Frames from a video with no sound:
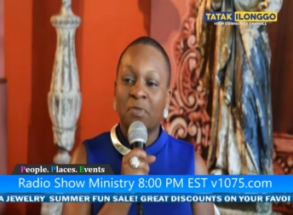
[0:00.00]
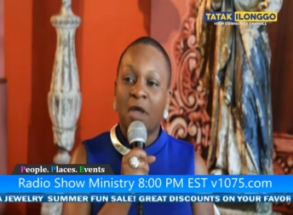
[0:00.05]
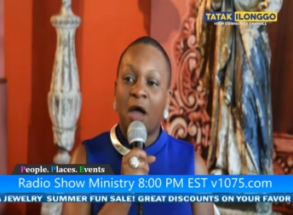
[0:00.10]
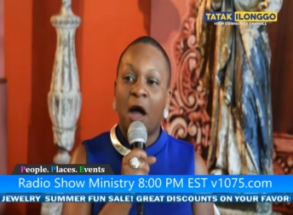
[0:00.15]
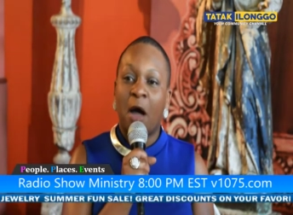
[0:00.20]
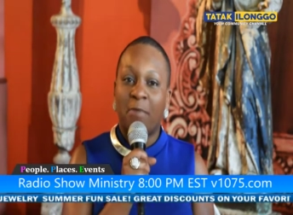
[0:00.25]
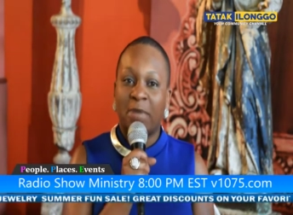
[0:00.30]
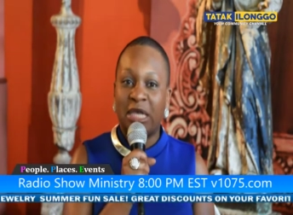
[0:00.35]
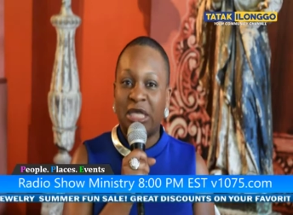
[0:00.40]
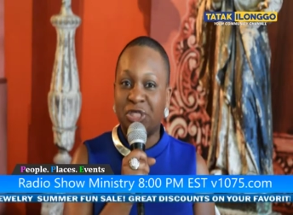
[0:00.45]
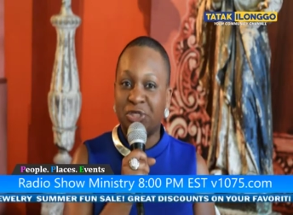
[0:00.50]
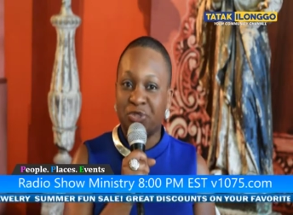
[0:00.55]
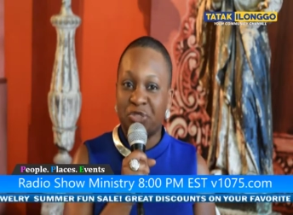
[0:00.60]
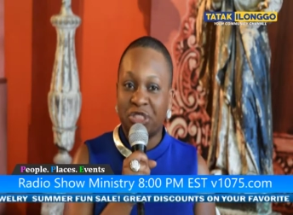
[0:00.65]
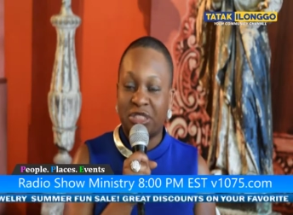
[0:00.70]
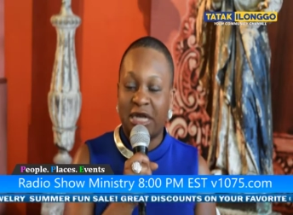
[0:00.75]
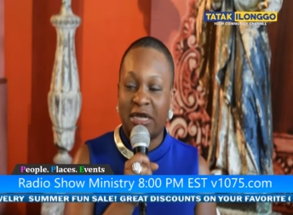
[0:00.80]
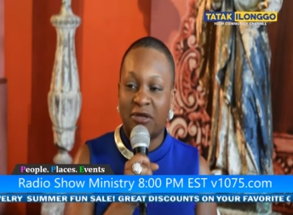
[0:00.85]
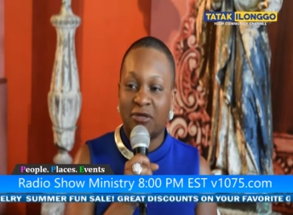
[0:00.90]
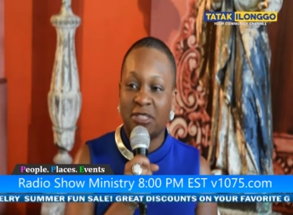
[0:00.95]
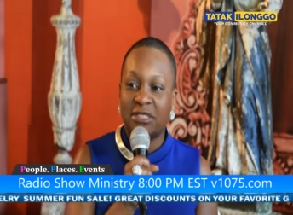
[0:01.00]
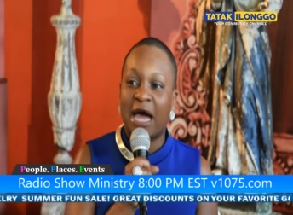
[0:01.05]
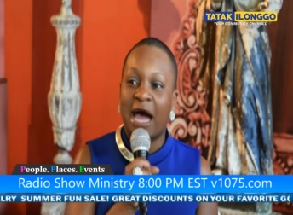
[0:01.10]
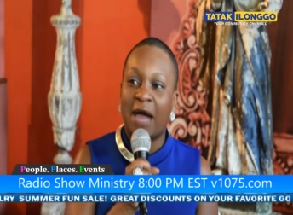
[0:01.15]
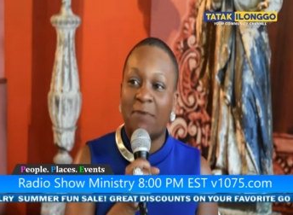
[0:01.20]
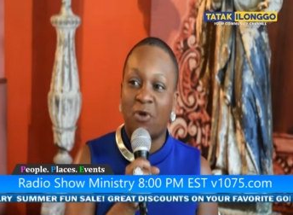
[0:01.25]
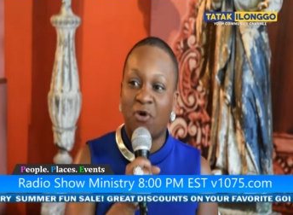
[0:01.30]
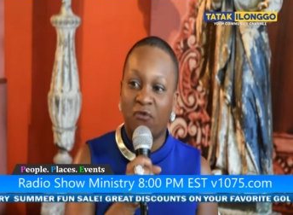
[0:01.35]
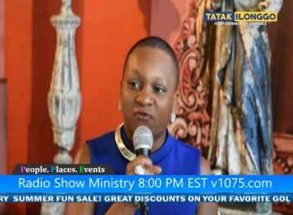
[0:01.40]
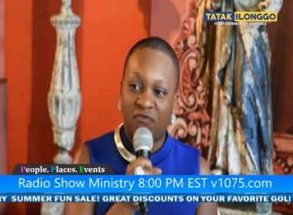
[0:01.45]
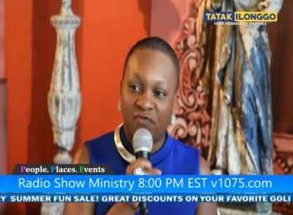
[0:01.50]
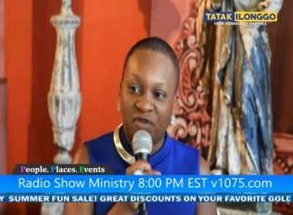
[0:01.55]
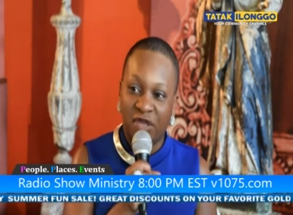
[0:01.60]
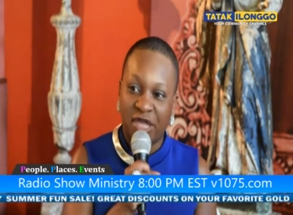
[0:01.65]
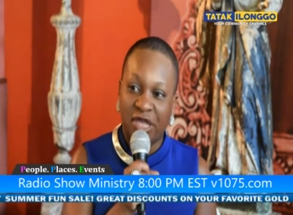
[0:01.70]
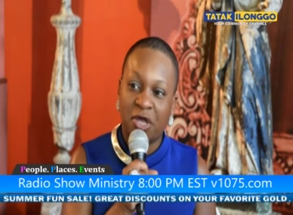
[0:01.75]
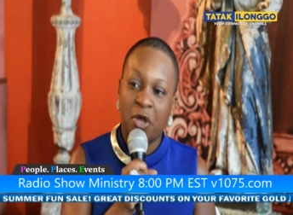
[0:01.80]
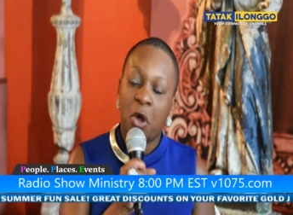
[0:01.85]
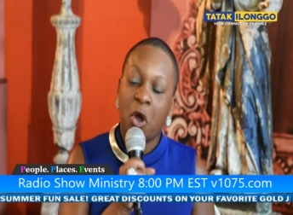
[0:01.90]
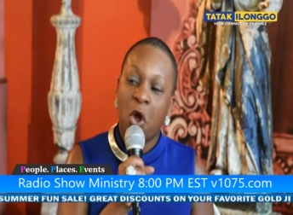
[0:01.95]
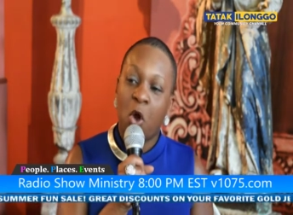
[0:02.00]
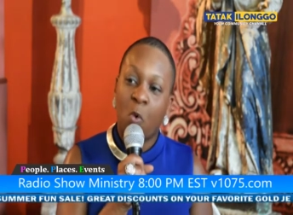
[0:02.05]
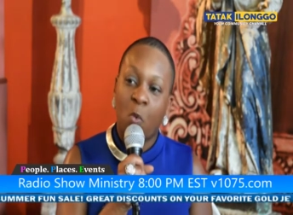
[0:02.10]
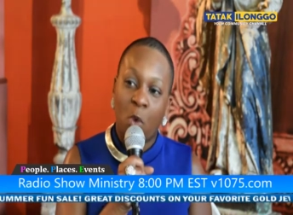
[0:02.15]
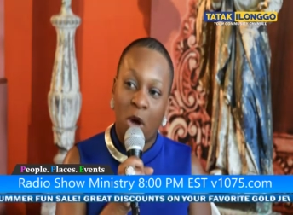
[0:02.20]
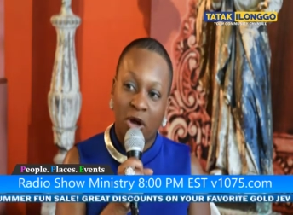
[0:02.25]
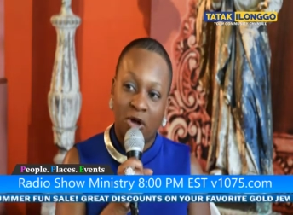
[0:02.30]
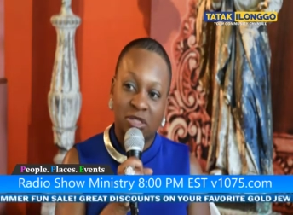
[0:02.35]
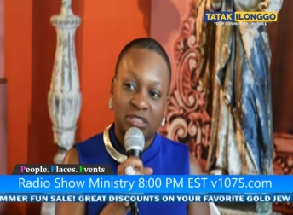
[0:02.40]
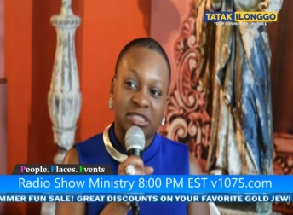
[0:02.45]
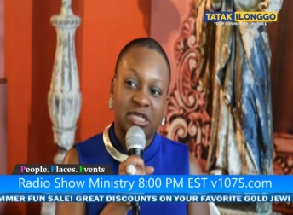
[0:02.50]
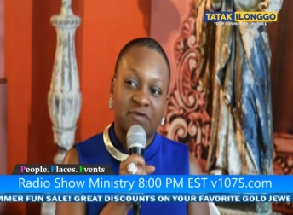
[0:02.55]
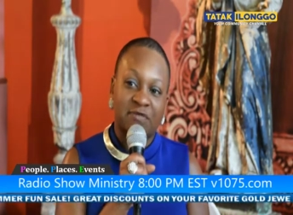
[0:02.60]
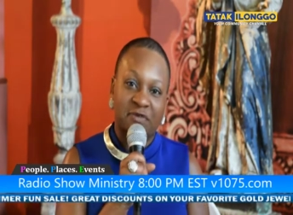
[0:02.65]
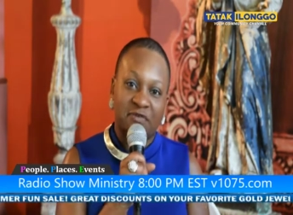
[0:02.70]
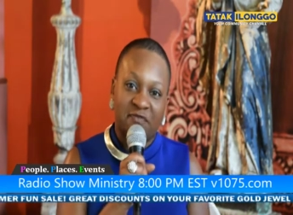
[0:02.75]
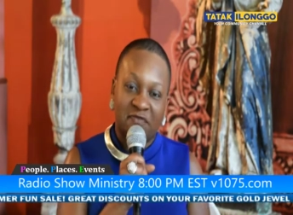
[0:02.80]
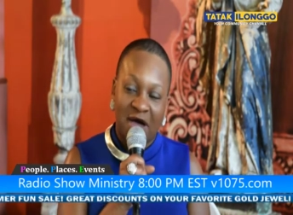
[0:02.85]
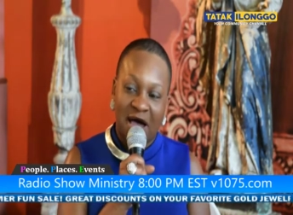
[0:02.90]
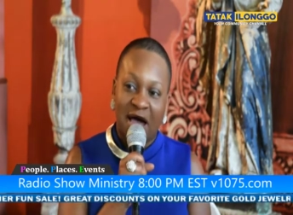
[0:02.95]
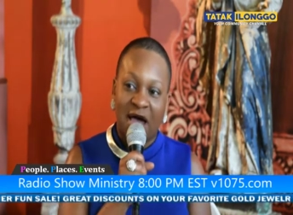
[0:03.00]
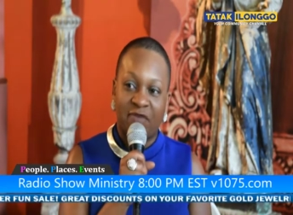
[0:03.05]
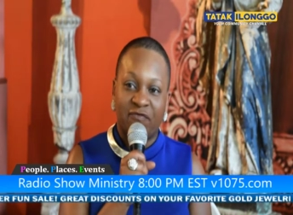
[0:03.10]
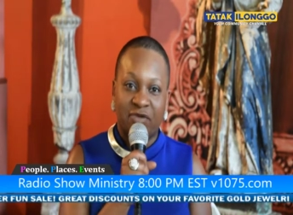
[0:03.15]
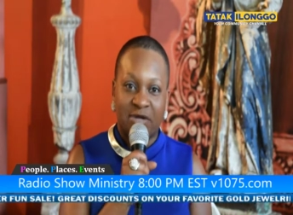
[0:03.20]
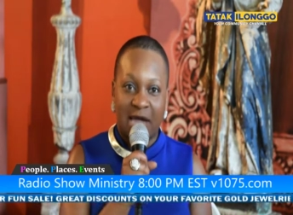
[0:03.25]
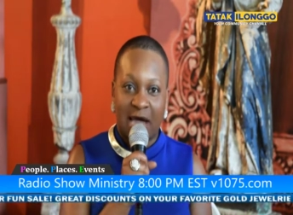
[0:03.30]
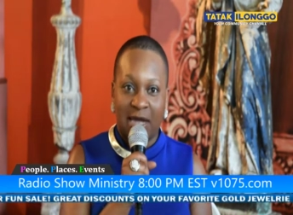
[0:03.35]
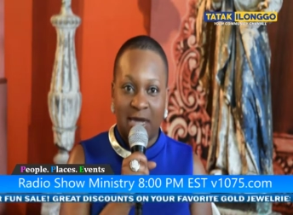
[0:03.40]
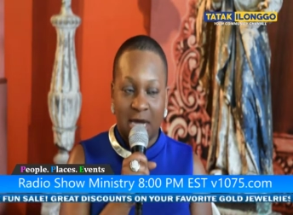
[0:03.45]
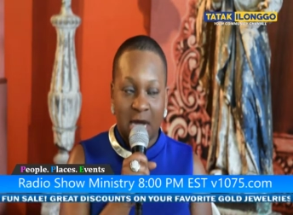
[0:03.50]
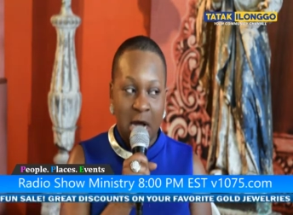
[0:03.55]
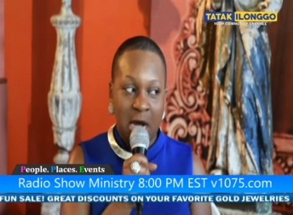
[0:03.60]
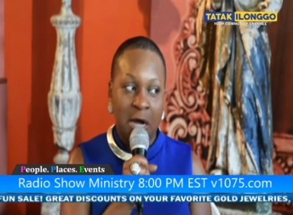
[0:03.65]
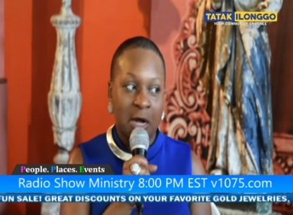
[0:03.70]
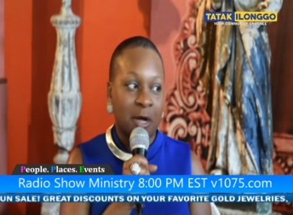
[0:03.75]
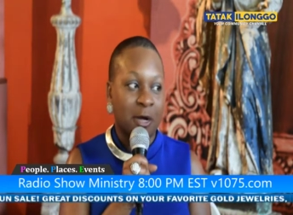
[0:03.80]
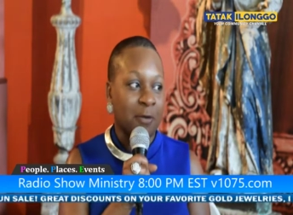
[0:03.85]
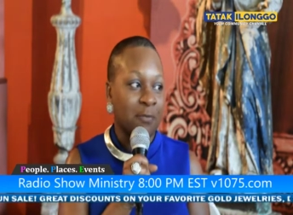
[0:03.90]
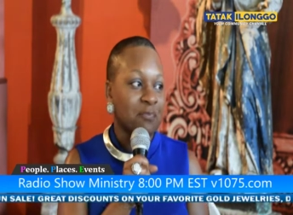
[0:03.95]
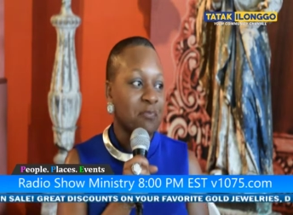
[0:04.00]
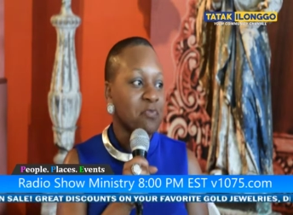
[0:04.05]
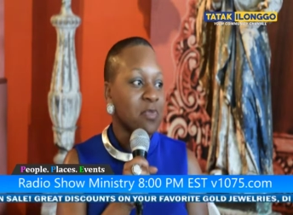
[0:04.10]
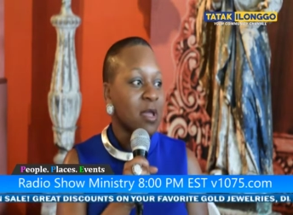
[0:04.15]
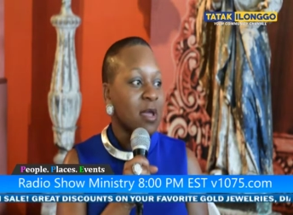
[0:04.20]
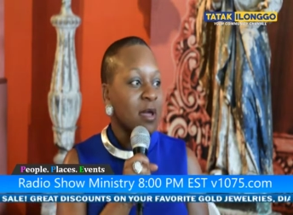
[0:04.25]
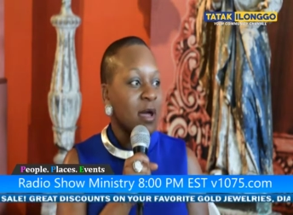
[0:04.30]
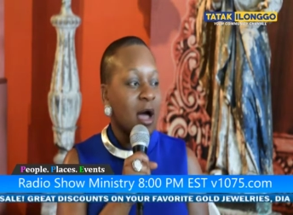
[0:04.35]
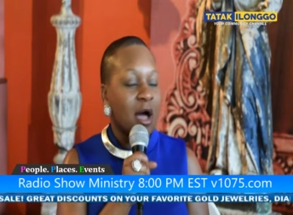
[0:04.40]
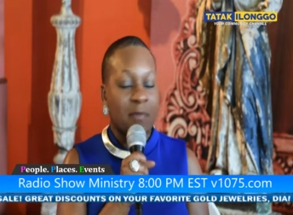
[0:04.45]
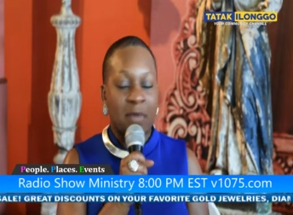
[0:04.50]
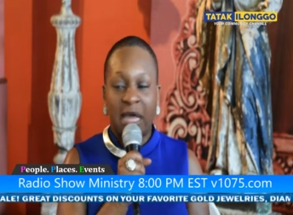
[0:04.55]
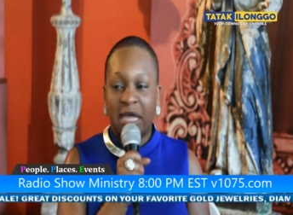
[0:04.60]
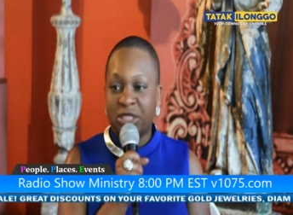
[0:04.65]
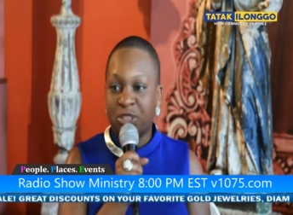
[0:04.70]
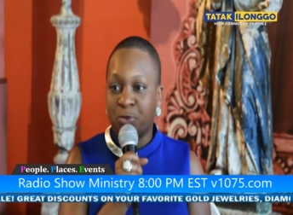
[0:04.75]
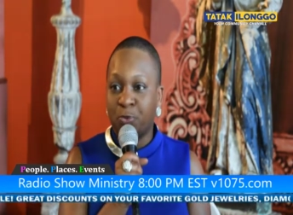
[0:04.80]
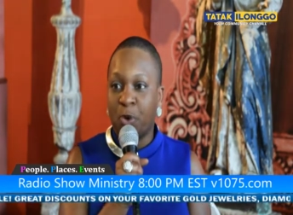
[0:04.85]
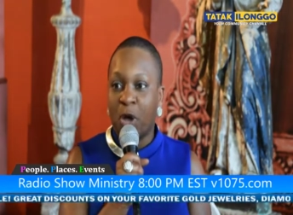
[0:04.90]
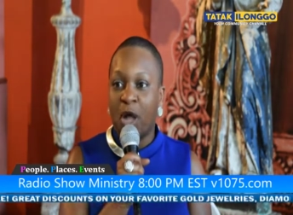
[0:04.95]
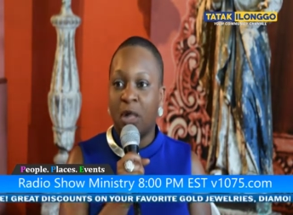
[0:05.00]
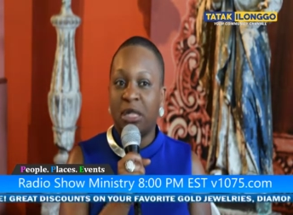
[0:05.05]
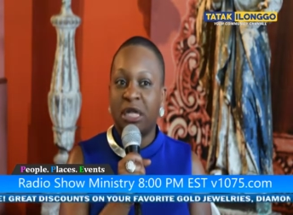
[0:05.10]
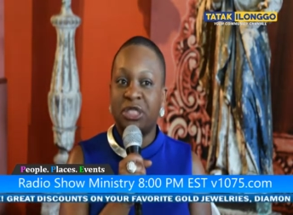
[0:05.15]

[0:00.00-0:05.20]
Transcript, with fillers: Um, Eastern Standard Time on V1075.com um, as well.